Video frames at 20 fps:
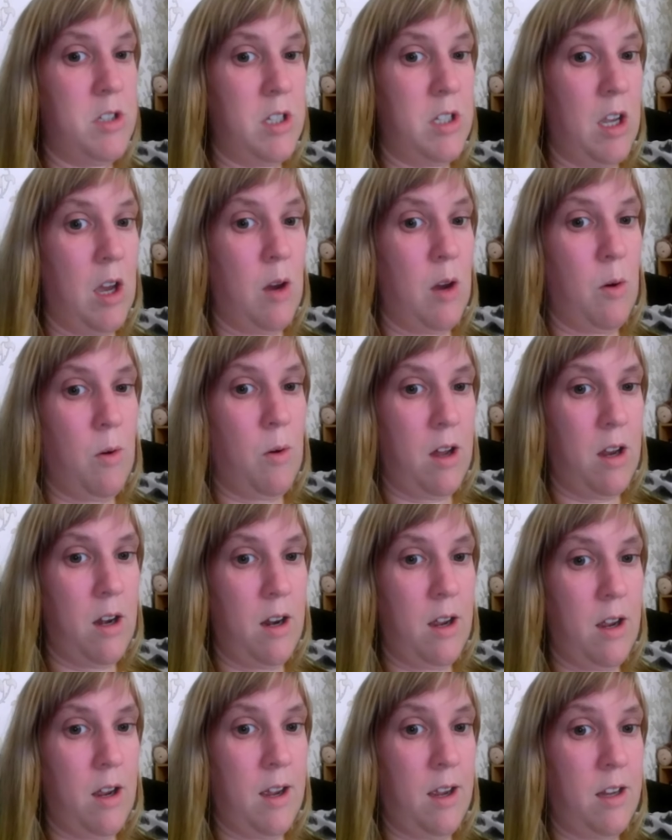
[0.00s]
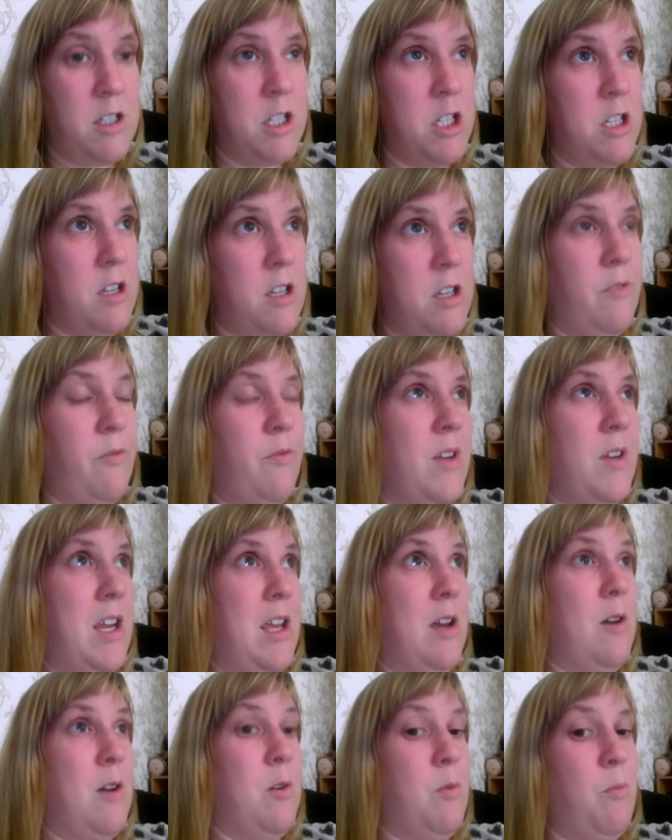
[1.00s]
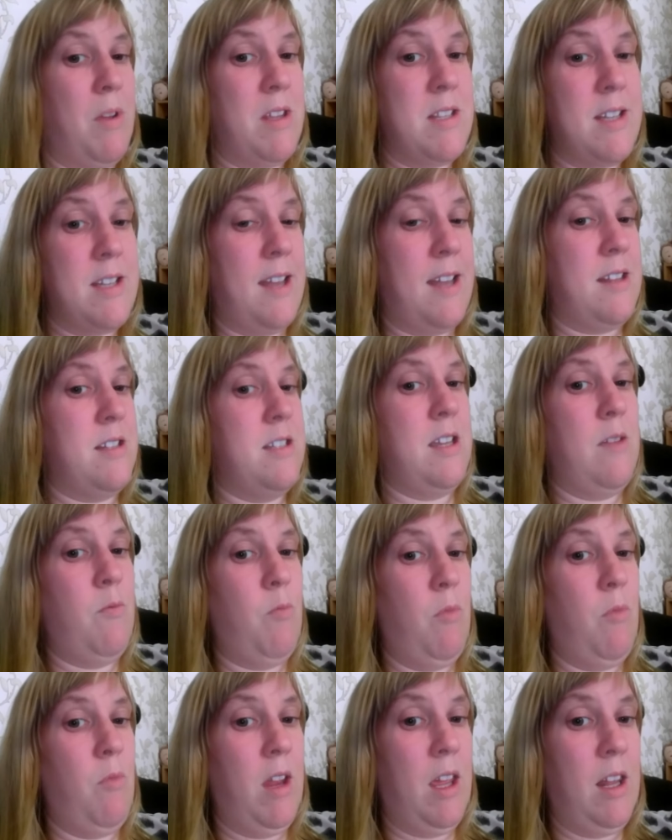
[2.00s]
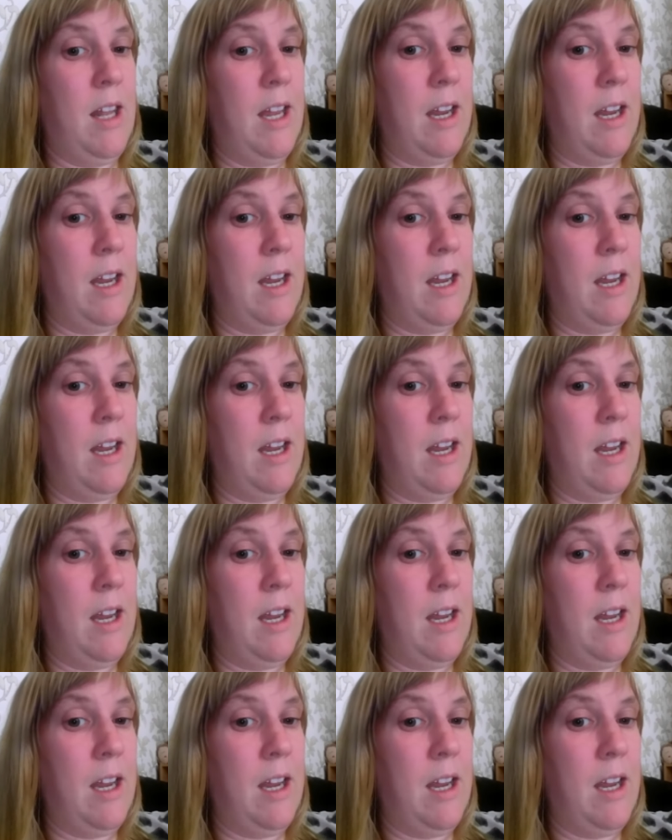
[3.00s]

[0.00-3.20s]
to go on. I should have videoed me testing, really.